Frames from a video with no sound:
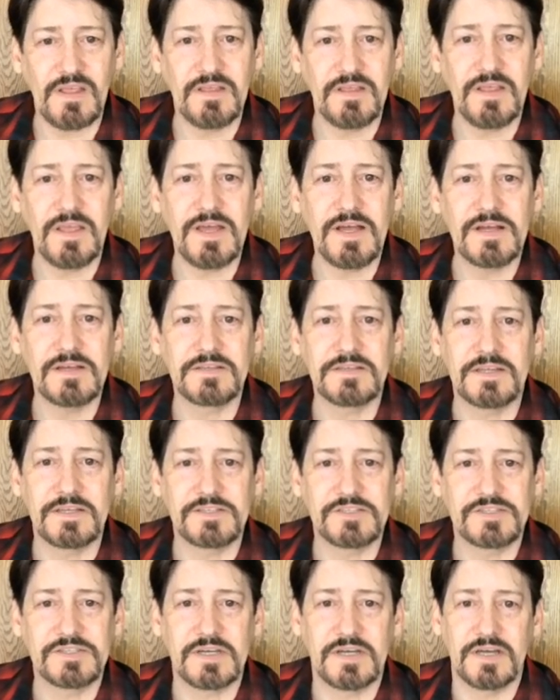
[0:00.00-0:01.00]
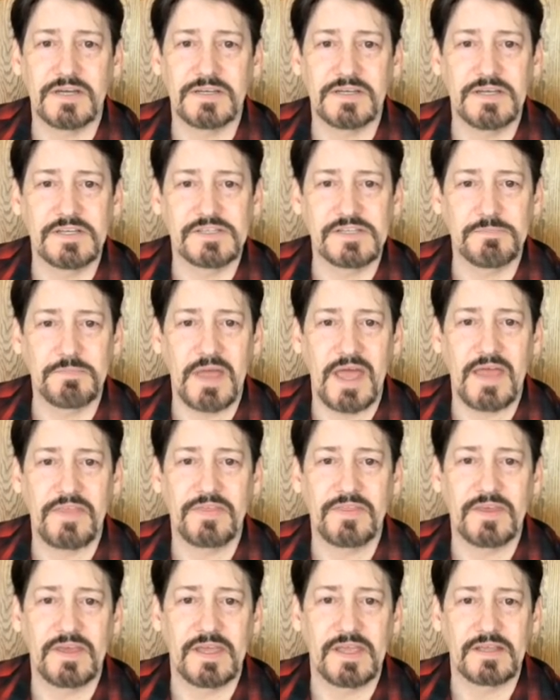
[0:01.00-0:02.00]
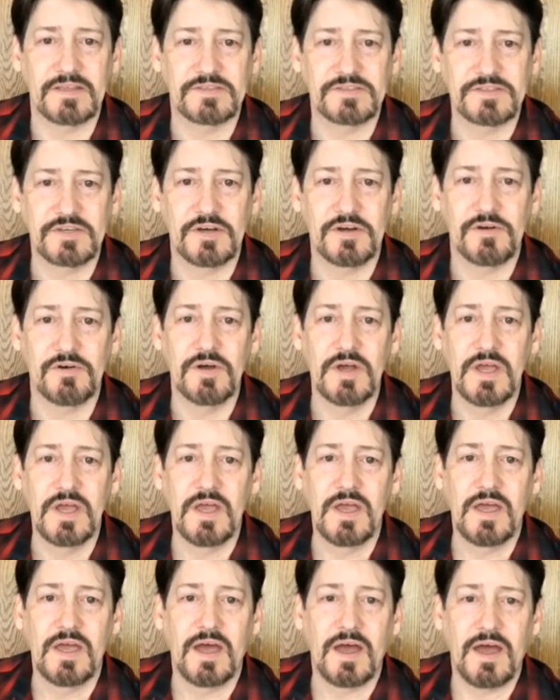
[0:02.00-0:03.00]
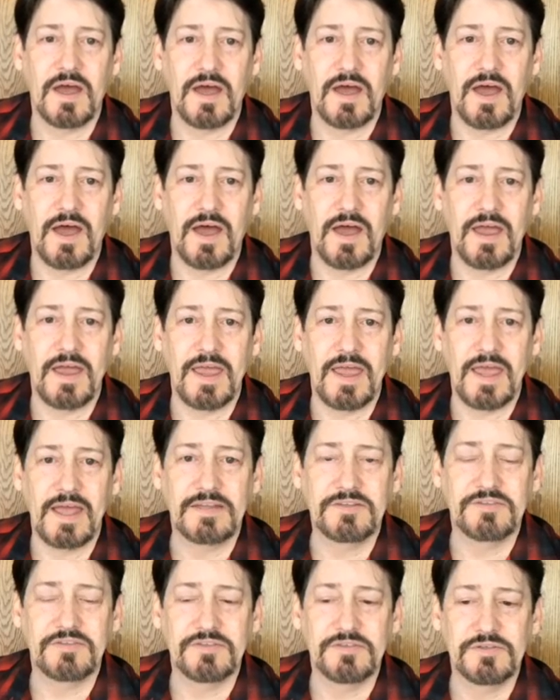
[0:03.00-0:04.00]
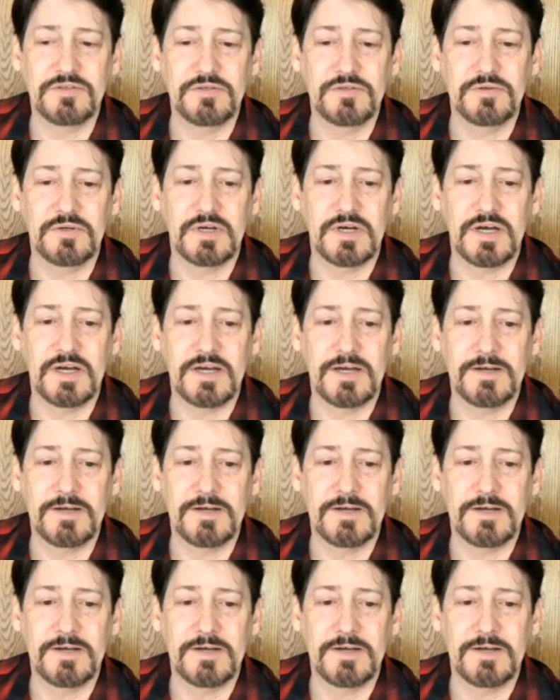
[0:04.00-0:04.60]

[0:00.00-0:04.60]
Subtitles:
Yeah, it's a bad thing. So I had to...